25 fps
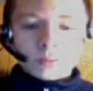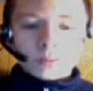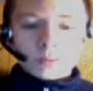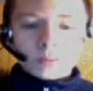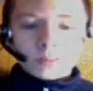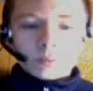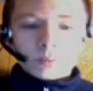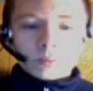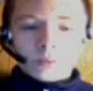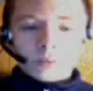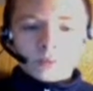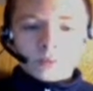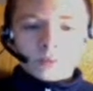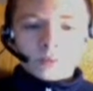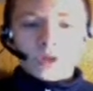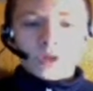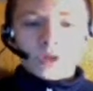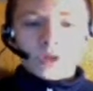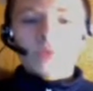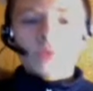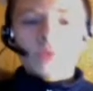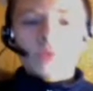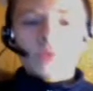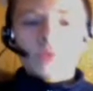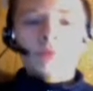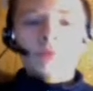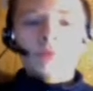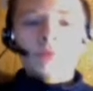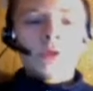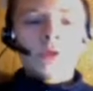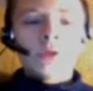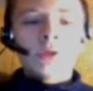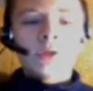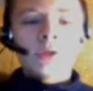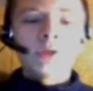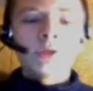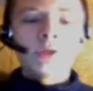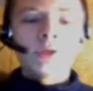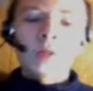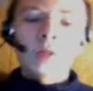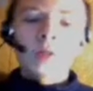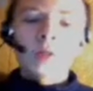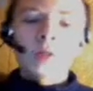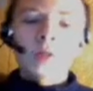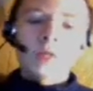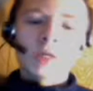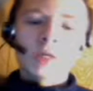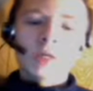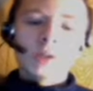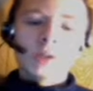so here are the
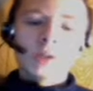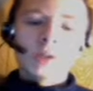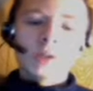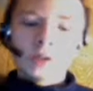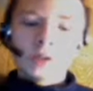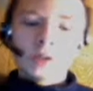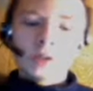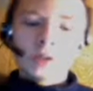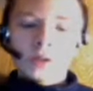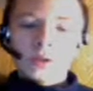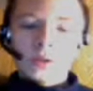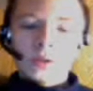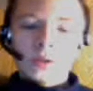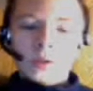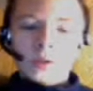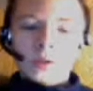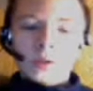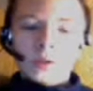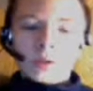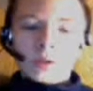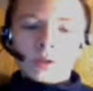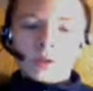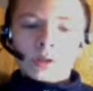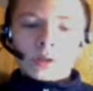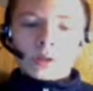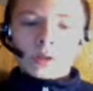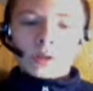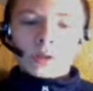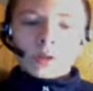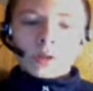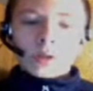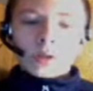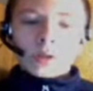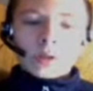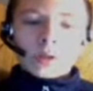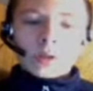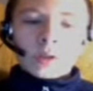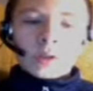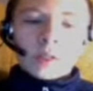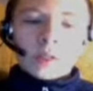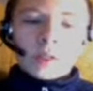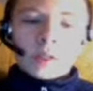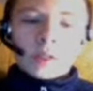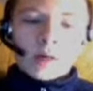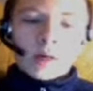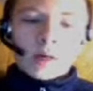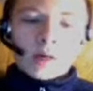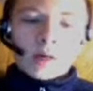updates. The